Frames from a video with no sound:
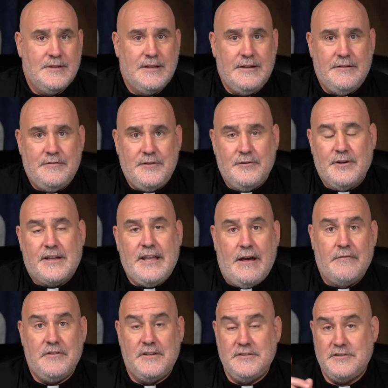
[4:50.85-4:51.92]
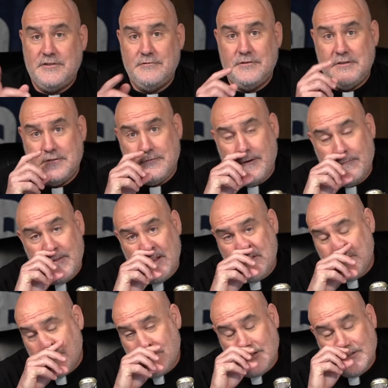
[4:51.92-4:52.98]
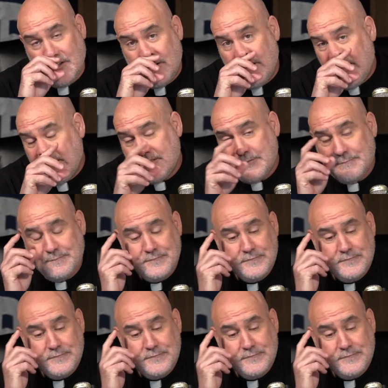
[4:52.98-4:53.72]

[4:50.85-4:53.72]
If you're a Calvinist, you just found that joke hilarious.